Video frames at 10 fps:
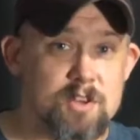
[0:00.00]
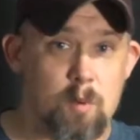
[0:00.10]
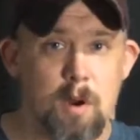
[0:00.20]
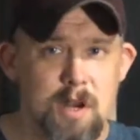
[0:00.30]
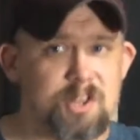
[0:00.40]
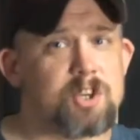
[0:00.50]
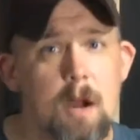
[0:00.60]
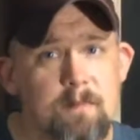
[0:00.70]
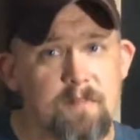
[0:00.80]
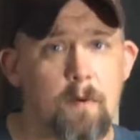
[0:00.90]
So we're going to
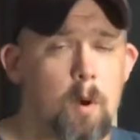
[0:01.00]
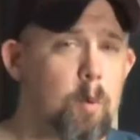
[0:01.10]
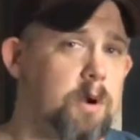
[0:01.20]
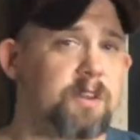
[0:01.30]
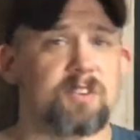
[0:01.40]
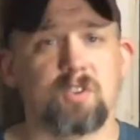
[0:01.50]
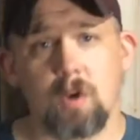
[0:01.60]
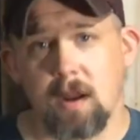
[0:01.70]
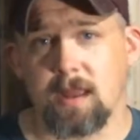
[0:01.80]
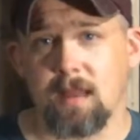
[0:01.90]
jump forward and
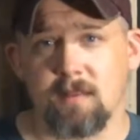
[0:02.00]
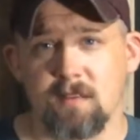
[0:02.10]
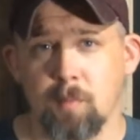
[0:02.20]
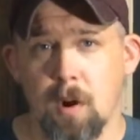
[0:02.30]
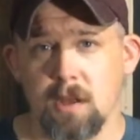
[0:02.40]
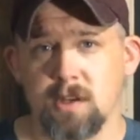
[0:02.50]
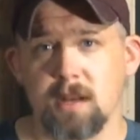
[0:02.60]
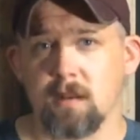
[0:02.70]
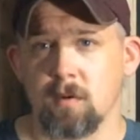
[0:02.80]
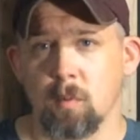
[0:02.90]
start getting this project